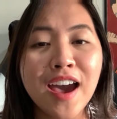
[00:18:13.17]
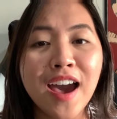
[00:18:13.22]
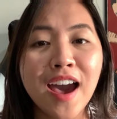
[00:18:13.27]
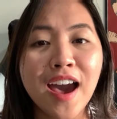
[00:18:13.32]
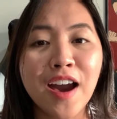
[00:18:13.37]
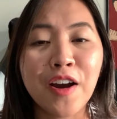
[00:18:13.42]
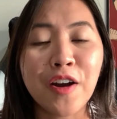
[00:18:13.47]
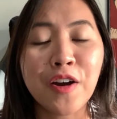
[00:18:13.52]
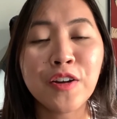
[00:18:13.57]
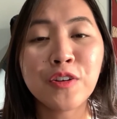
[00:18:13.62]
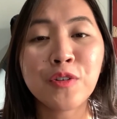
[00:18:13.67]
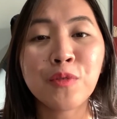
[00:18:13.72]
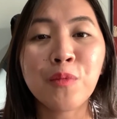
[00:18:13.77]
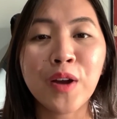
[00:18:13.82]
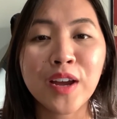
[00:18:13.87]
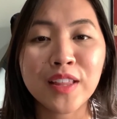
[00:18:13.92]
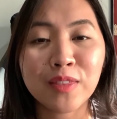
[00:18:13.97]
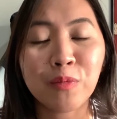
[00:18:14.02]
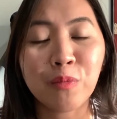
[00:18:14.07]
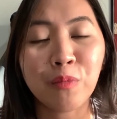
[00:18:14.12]
on
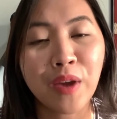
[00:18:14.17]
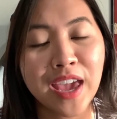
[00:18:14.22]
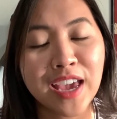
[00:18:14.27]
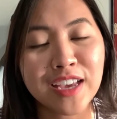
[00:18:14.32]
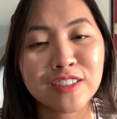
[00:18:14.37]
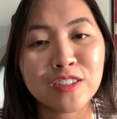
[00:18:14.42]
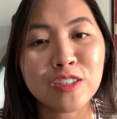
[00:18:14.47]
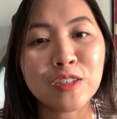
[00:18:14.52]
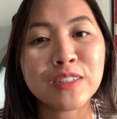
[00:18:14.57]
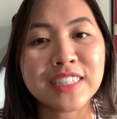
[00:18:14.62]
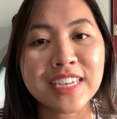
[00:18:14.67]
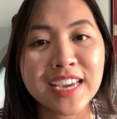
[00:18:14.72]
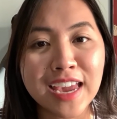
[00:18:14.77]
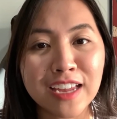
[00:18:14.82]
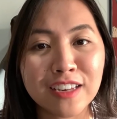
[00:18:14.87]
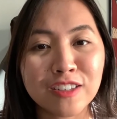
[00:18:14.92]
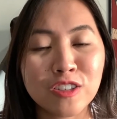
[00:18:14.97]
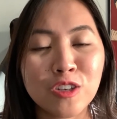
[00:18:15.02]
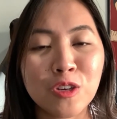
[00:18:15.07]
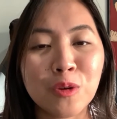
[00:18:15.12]
what ways you
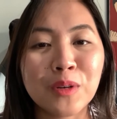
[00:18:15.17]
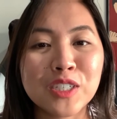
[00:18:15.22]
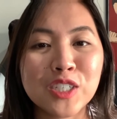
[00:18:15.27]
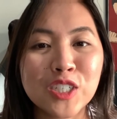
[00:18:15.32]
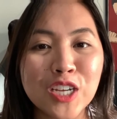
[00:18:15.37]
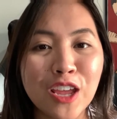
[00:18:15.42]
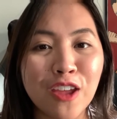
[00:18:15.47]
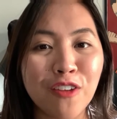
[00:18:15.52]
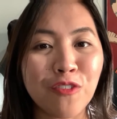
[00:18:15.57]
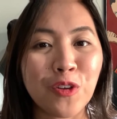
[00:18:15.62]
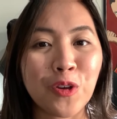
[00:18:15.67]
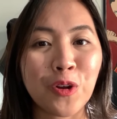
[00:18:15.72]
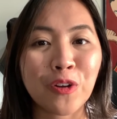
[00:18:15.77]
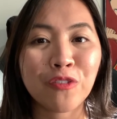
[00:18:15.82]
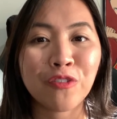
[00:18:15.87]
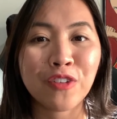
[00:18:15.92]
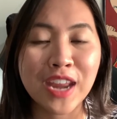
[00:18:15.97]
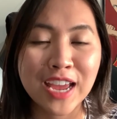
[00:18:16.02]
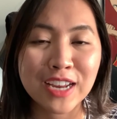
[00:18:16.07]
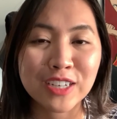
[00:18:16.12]
did to achieve your
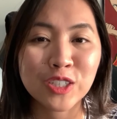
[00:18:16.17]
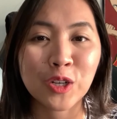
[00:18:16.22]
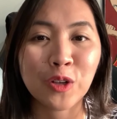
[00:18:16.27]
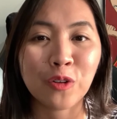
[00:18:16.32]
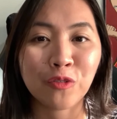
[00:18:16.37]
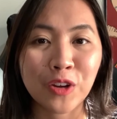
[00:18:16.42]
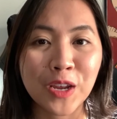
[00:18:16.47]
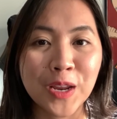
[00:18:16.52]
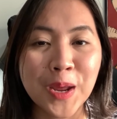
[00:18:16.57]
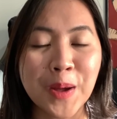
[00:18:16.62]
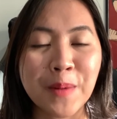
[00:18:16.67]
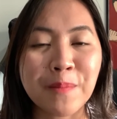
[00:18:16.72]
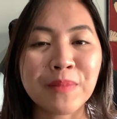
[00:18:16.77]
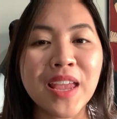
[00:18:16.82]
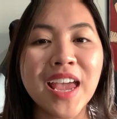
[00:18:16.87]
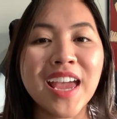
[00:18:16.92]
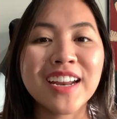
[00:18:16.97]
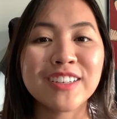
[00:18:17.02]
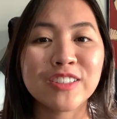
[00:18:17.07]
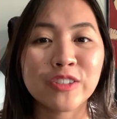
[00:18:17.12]
financial freedom.
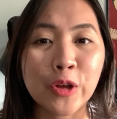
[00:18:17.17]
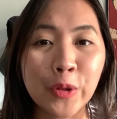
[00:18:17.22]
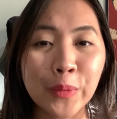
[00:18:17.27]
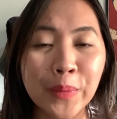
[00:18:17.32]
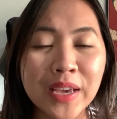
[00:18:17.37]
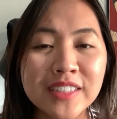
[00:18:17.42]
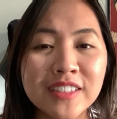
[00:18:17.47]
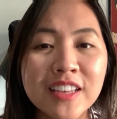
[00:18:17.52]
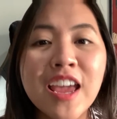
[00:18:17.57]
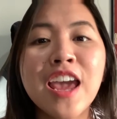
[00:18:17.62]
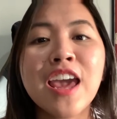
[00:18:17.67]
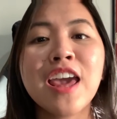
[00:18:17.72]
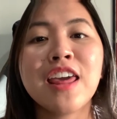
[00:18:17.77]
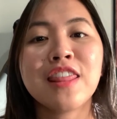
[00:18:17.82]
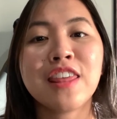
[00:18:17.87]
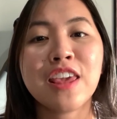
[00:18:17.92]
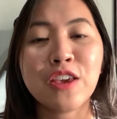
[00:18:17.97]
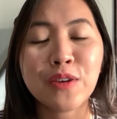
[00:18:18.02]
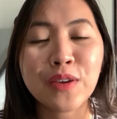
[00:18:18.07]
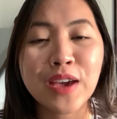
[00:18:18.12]
And as always,
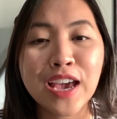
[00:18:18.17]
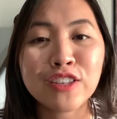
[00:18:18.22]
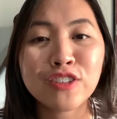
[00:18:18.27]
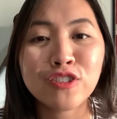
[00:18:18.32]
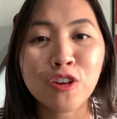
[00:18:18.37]
thank you guys